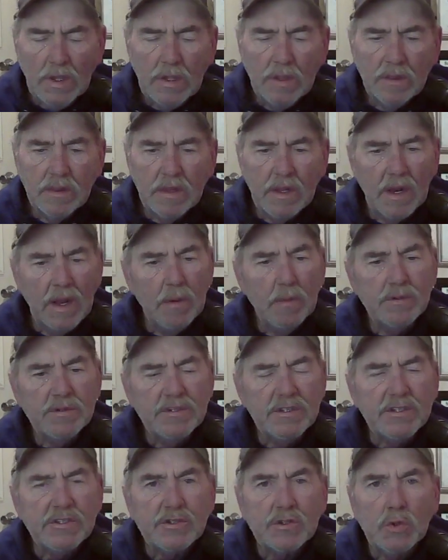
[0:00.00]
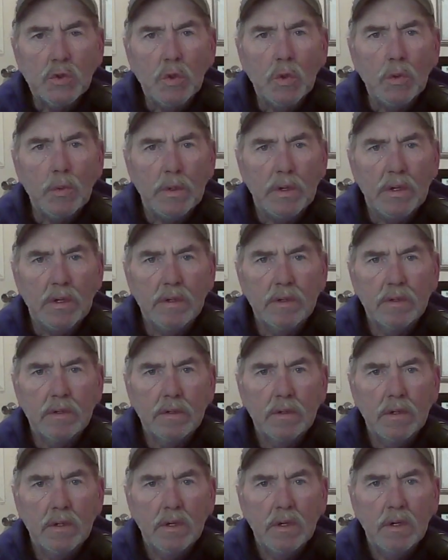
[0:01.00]
that I was in school with
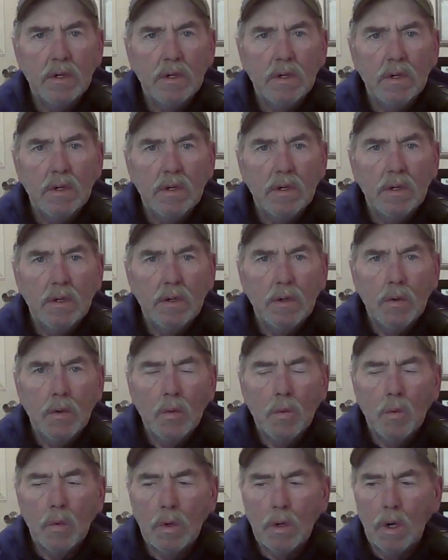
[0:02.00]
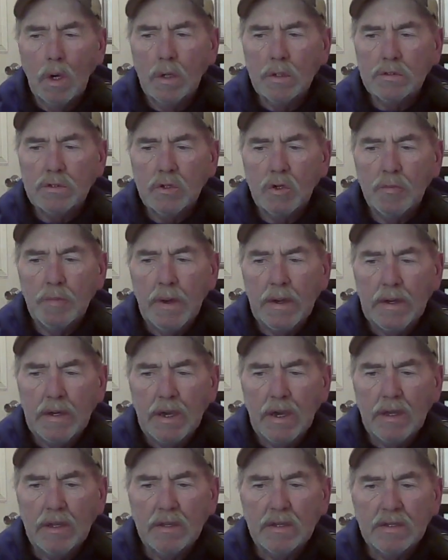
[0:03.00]
were also
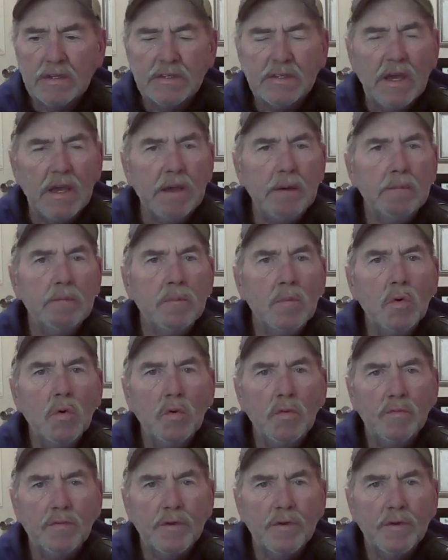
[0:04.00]
making the same move.